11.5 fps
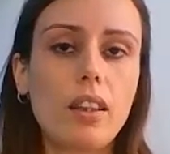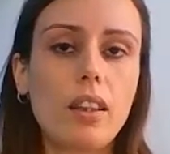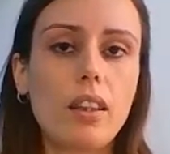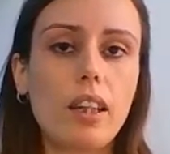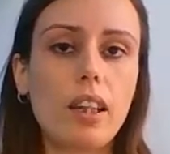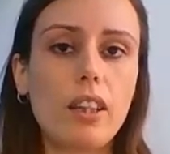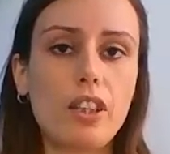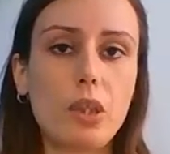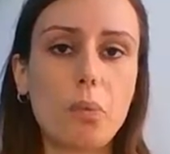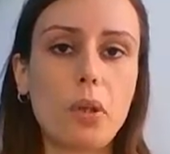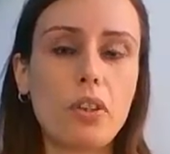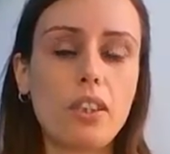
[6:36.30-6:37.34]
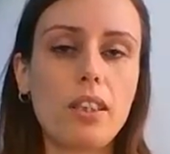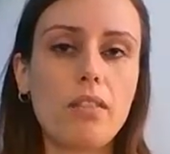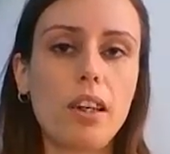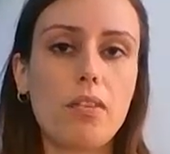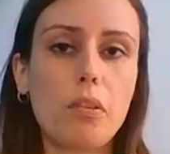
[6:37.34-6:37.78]
I can do positive
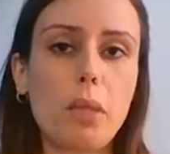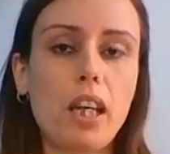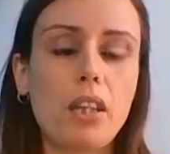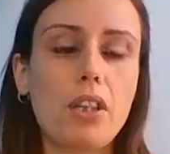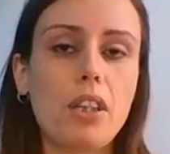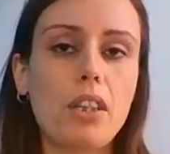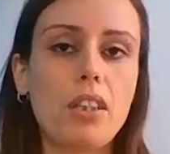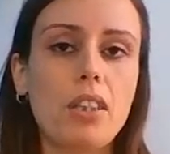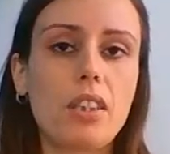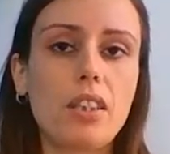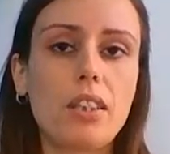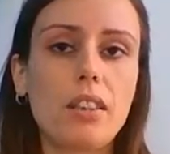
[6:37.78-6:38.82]
affirmations